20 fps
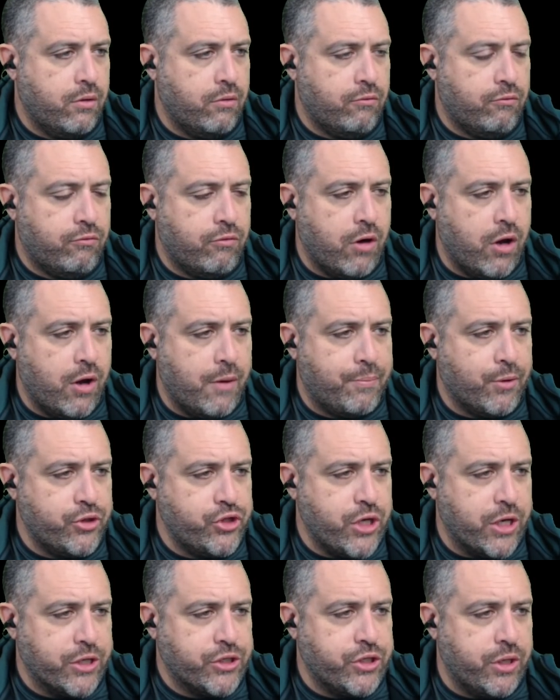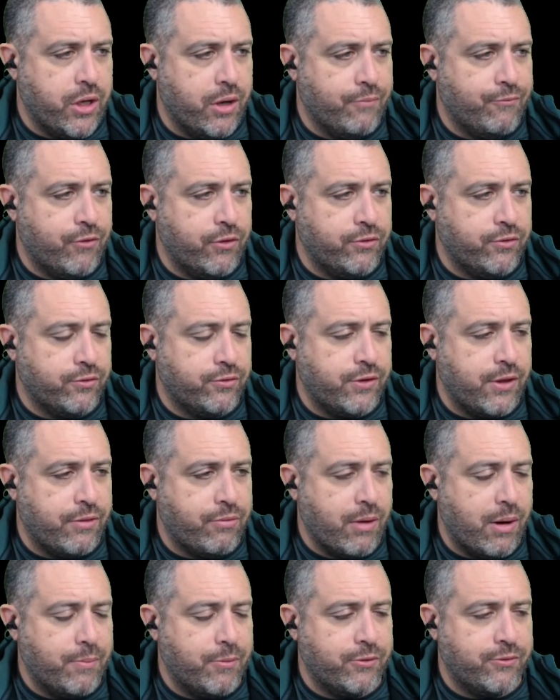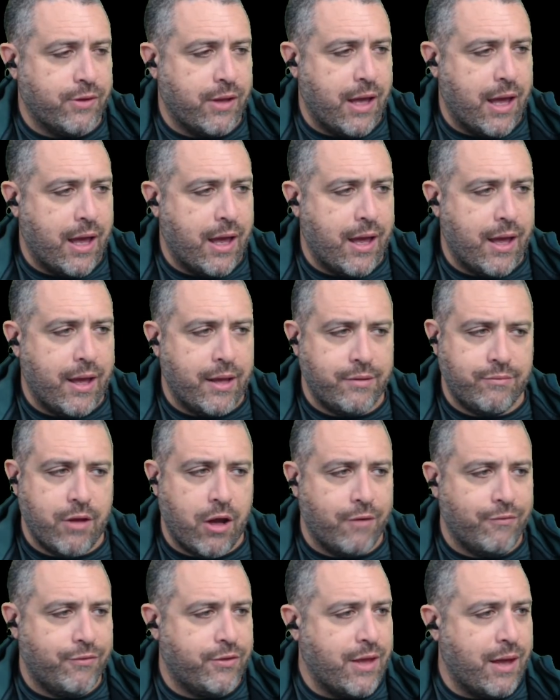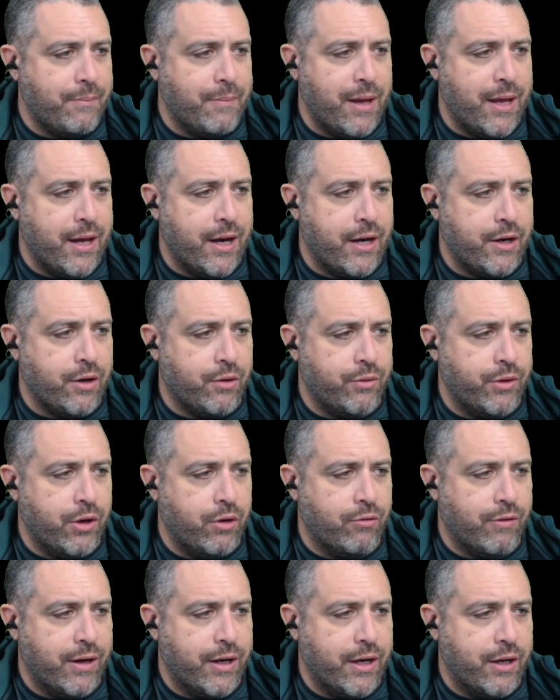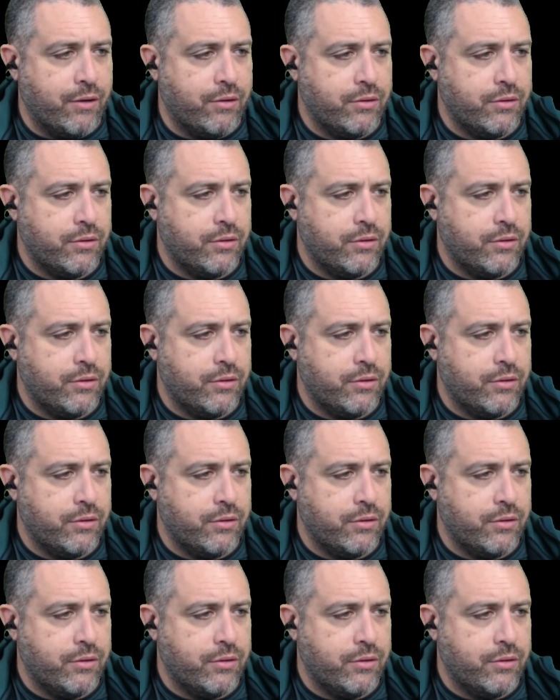Raw projection, Humphreys or Seth Roberts? Off the top of my head, I don't know right now.